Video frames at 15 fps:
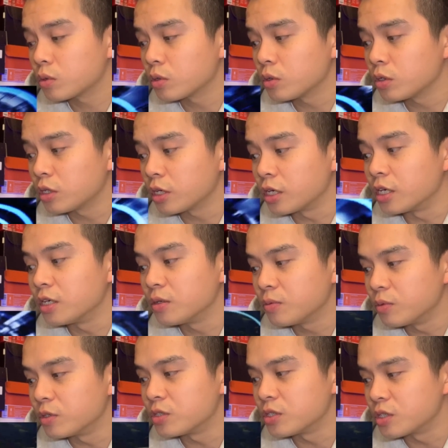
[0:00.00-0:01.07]
Okay,
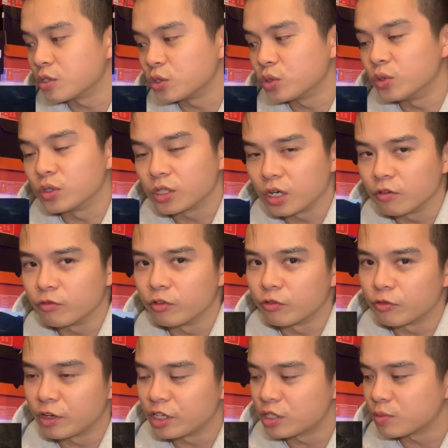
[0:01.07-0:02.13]
which is a shortcut
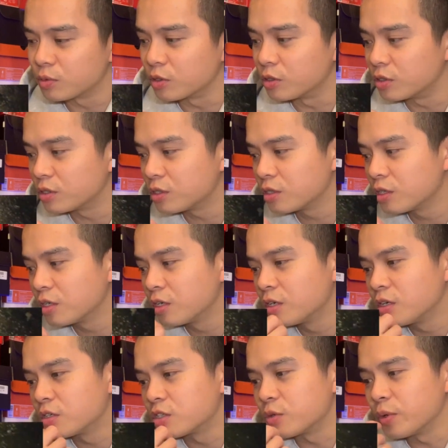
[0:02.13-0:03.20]
for race mode.
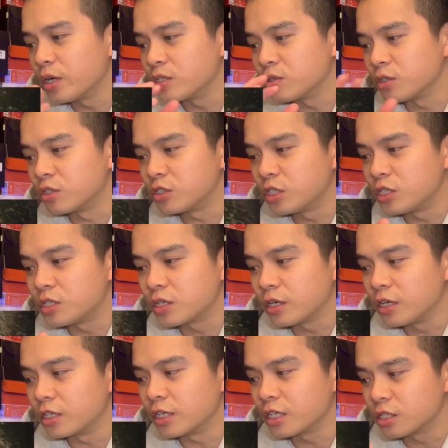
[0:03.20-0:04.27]
So whereas on the
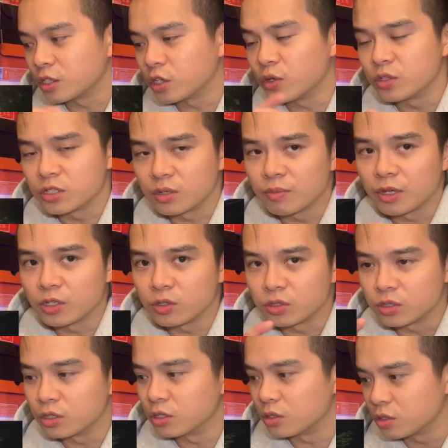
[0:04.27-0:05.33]
GTI you have to go into the menu
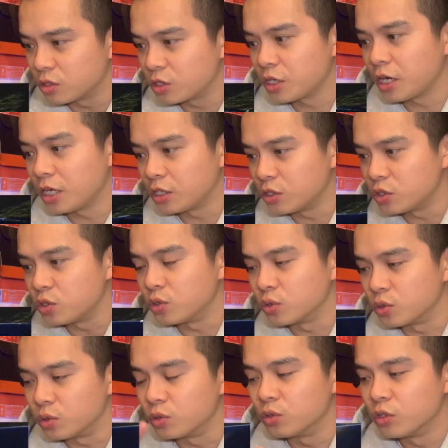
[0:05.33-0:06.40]
to change
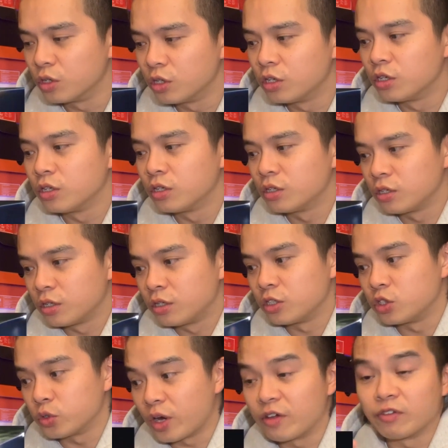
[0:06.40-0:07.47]
your
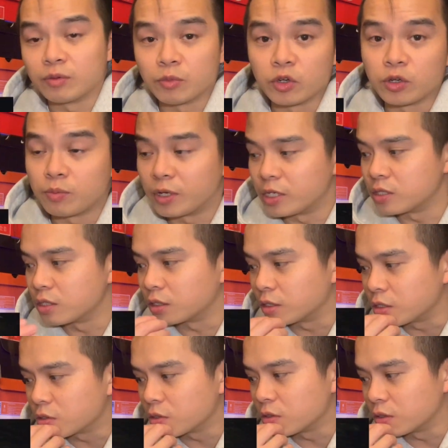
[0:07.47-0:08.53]
driving mode
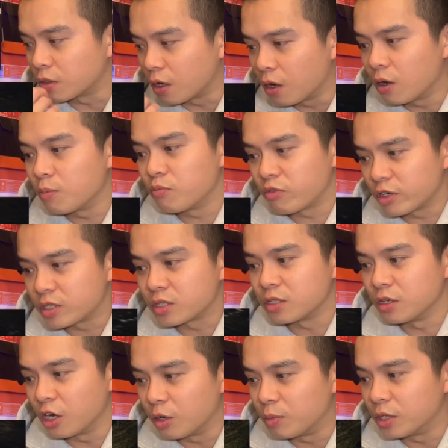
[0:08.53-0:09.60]
basically, so pressing
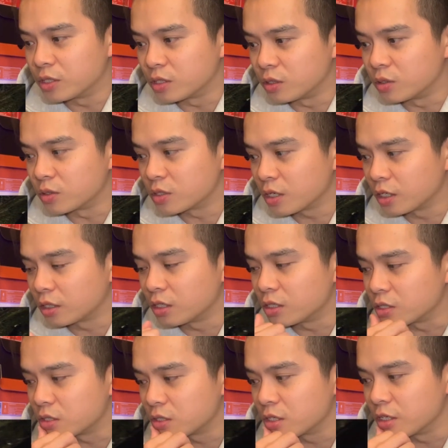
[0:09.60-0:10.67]
the R button looks like
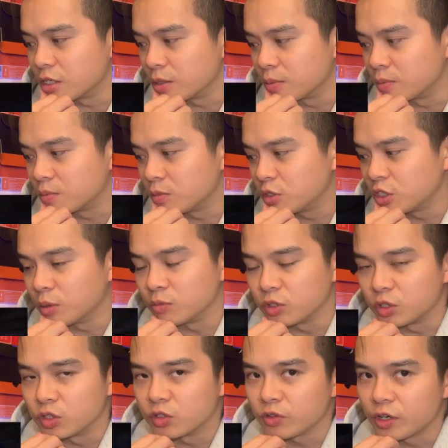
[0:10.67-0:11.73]
it jumps
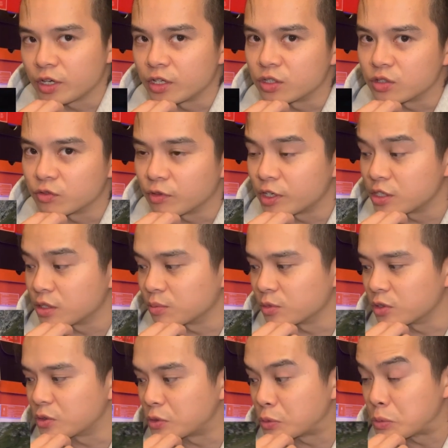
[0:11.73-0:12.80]
you straight into racing
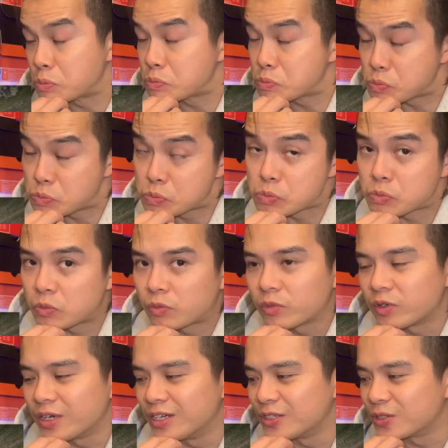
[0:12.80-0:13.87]
mode.
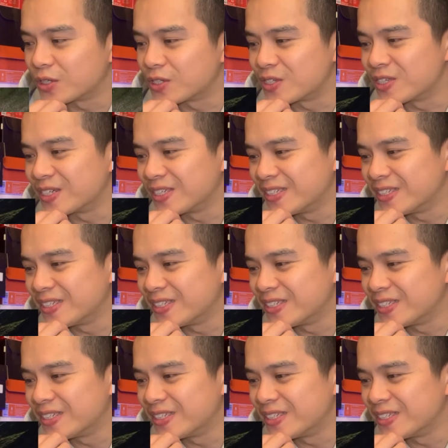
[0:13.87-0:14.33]
Interesting.